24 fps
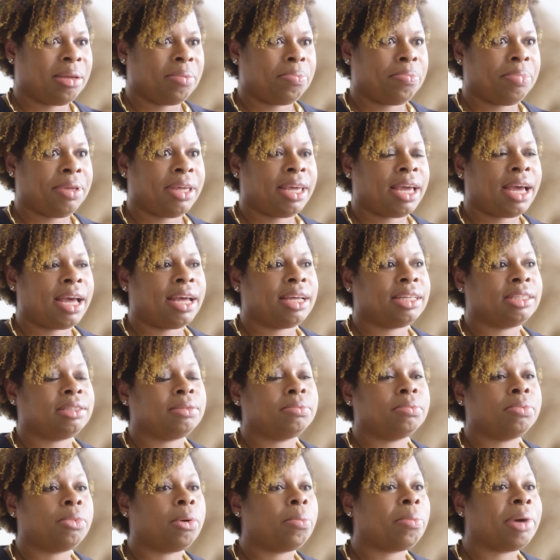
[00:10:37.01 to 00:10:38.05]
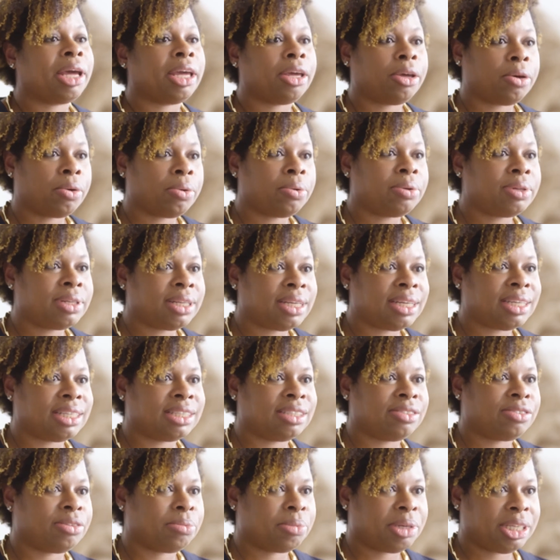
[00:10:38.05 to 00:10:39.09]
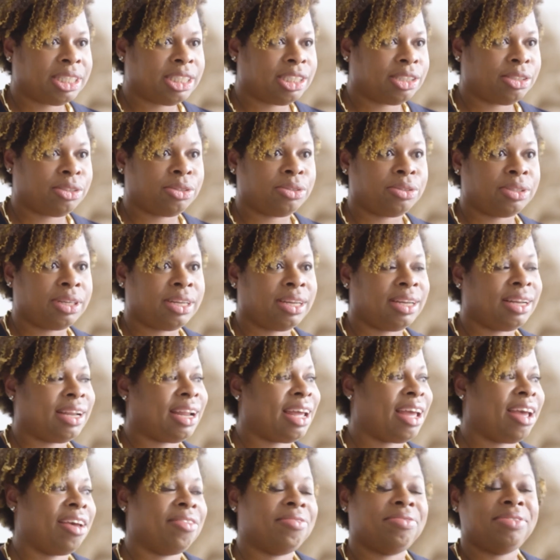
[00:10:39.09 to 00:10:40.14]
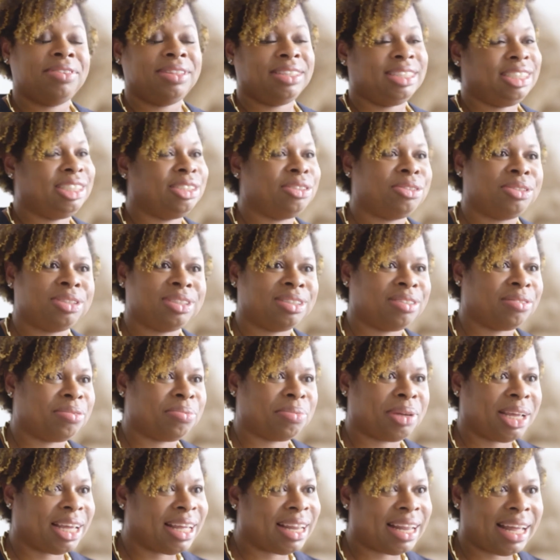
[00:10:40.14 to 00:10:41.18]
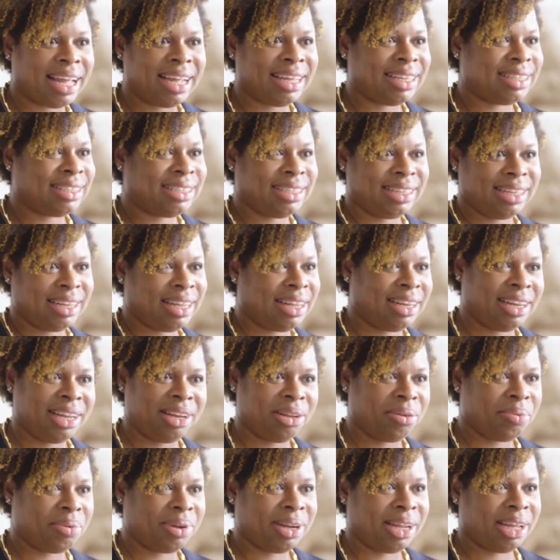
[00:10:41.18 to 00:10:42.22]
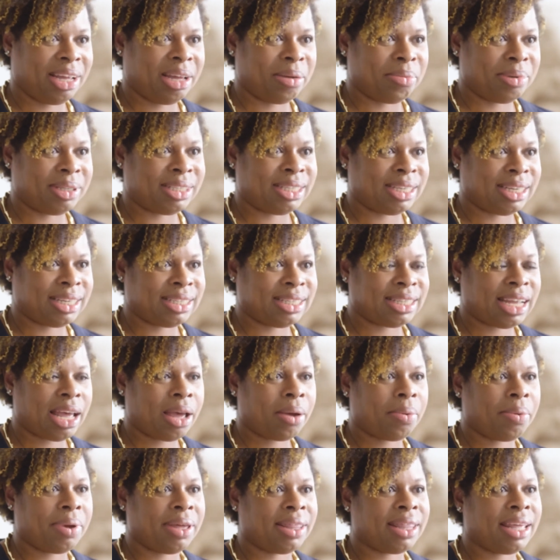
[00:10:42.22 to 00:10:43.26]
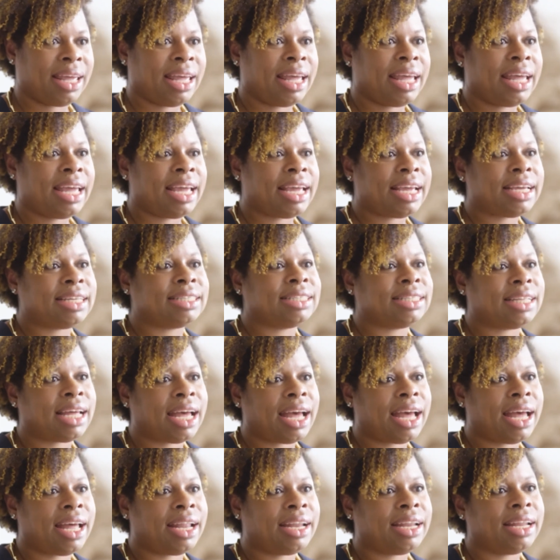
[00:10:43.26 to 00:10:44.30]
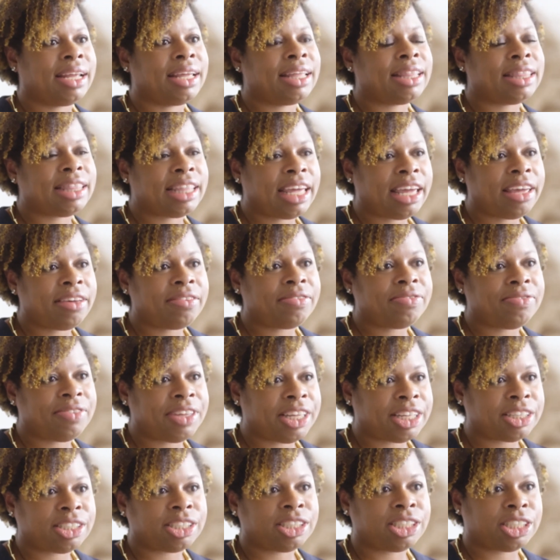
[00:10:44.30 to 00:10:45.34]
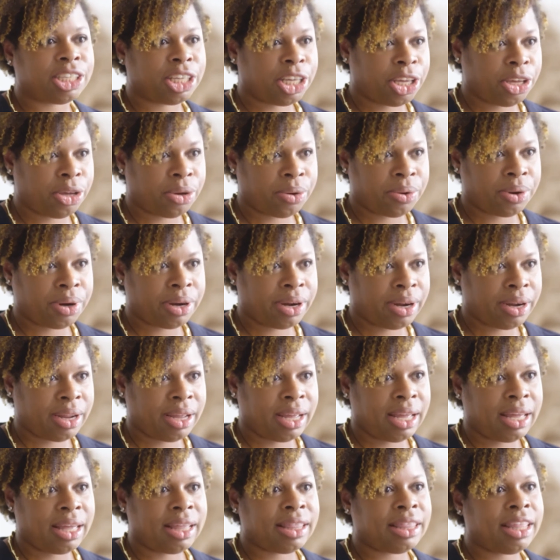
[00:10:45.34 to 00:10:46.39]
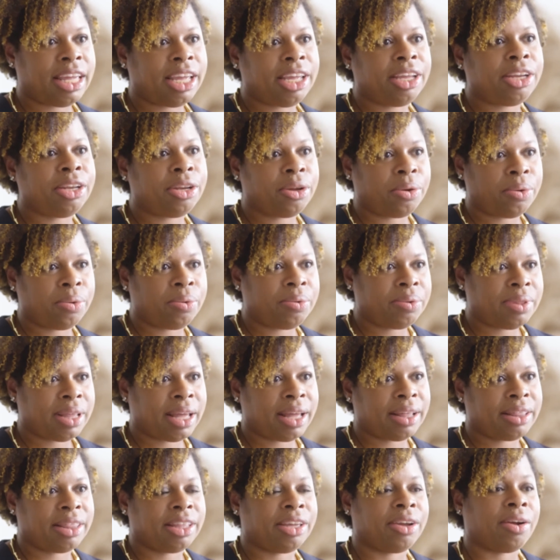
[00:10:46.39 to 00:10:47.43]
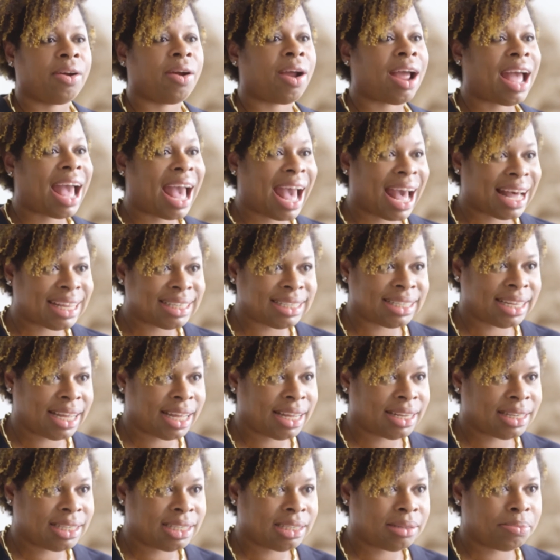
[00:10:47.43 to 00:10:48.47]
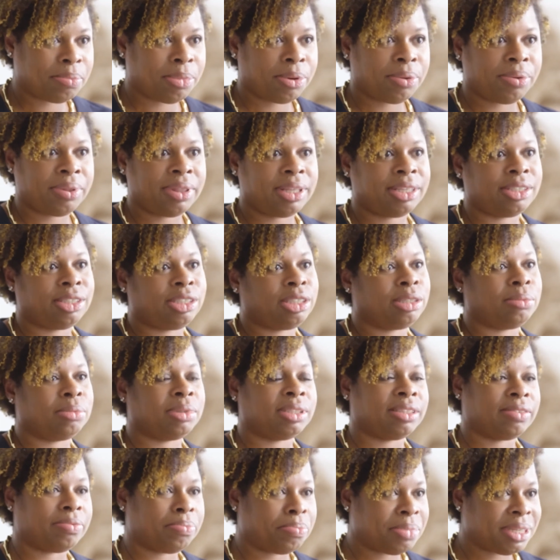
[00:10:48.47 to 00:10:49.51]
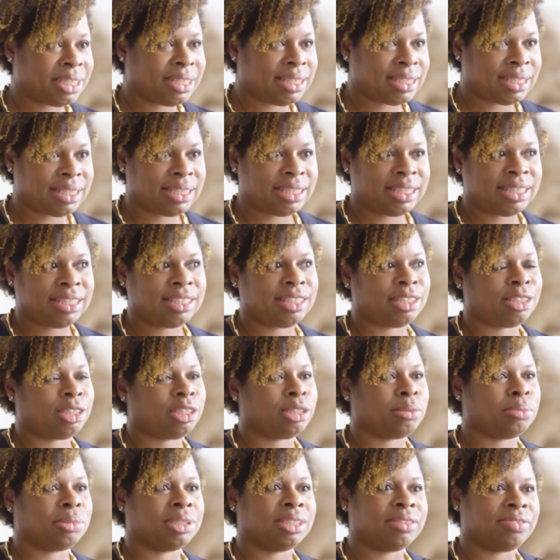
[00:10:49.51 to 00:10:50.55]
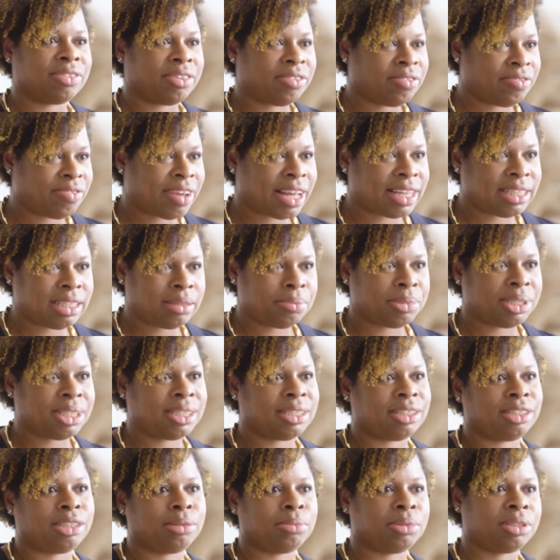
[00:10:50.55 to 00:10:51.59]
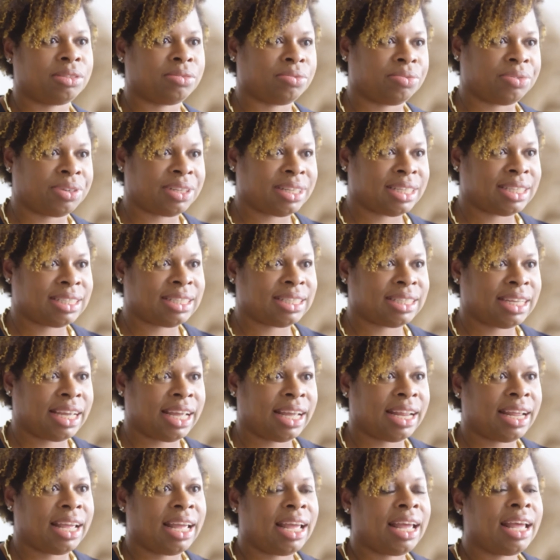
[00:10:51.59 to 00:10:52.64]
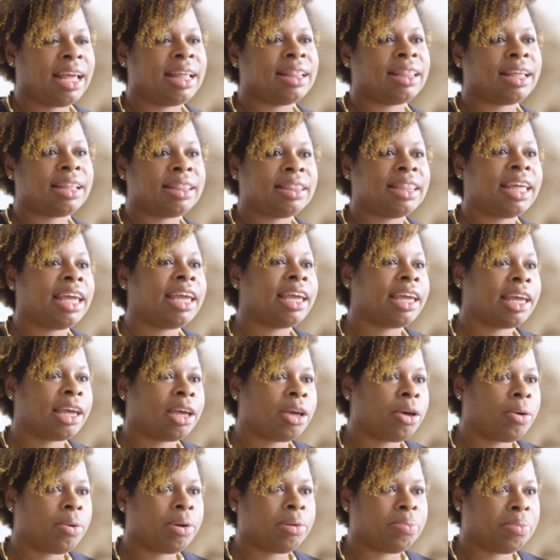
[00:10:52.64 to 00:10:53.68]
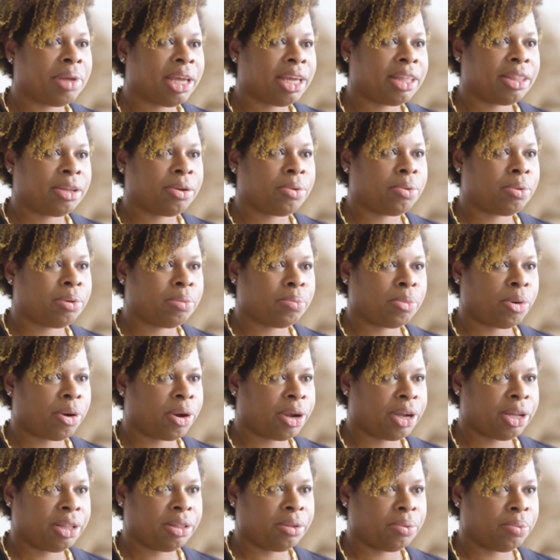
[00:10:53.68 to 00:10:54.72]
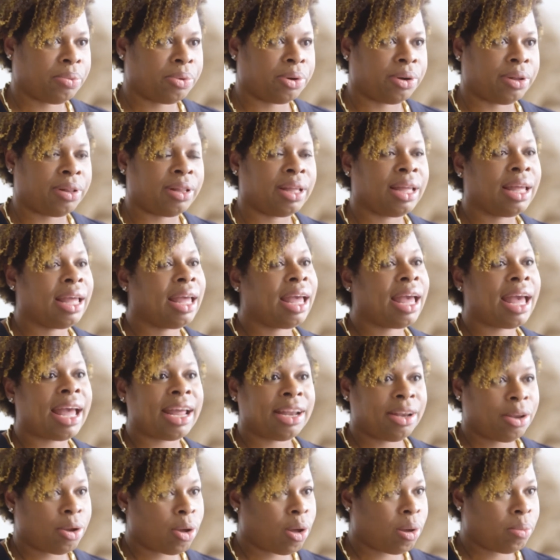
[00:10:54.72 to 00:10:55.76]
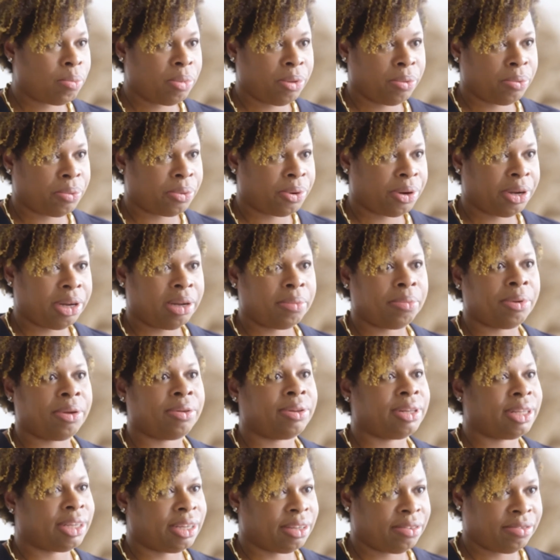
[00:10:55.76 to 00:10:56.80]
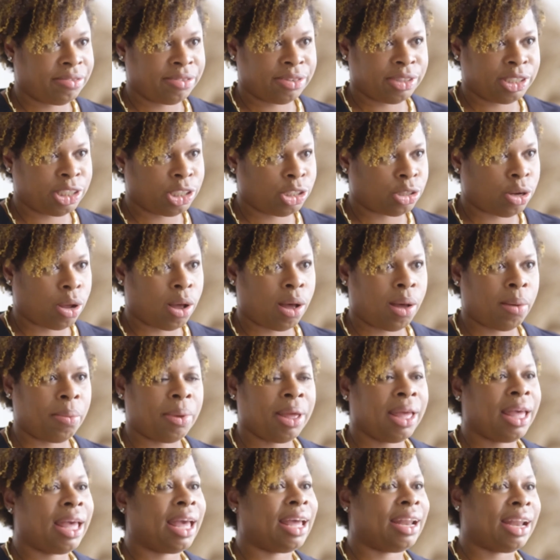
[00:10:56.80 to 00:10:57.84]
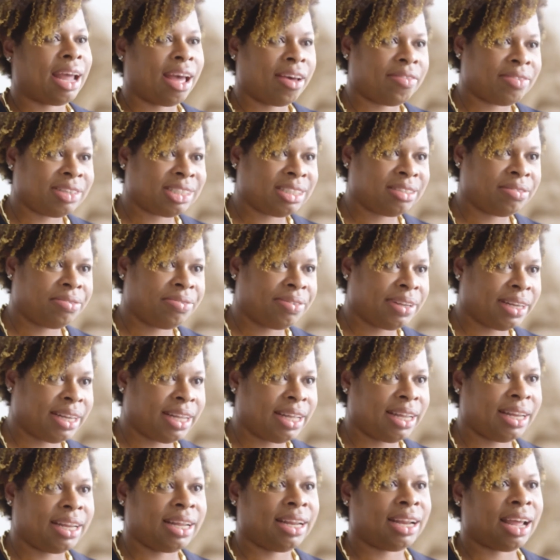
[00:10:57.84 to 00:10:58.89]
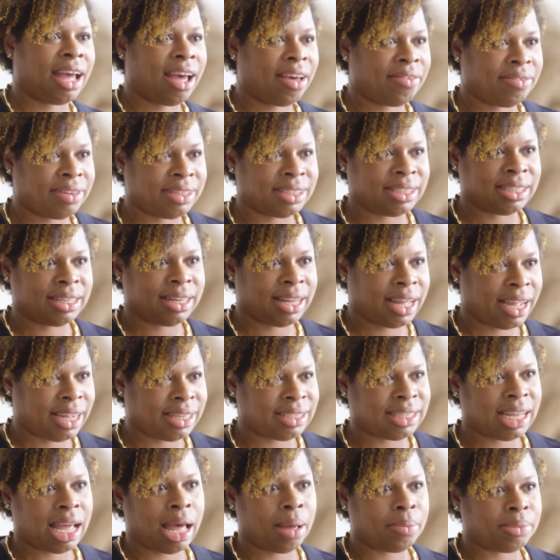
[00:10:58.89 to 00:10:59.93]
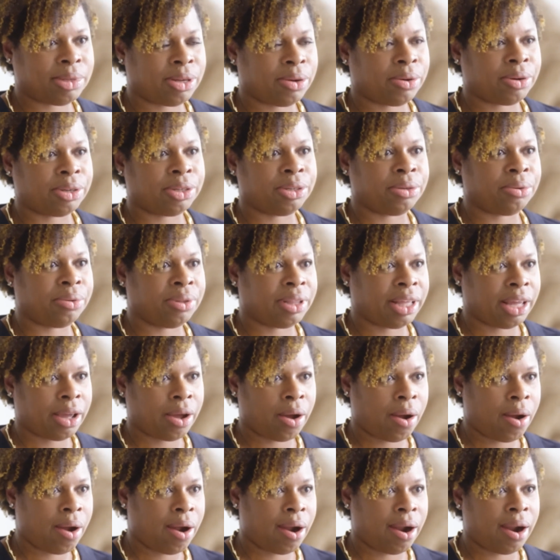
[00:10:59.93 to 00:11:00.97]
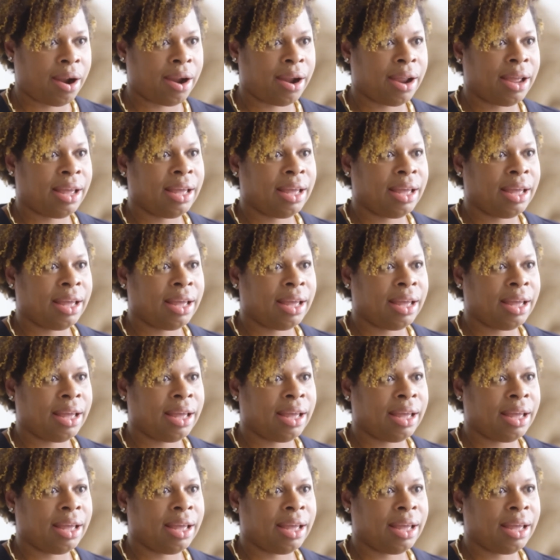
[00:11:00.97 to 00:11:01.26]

Because what my goal is for my children and for the children of my clients and anyone I come into contact with is that they feel secure. They know that there are assets, both in terms of businesses, in terms of investments, in terms of real estate, that they can go and make their own mark in the world and not be worried about looking for a job and having to fit in and having to like tap down on who they are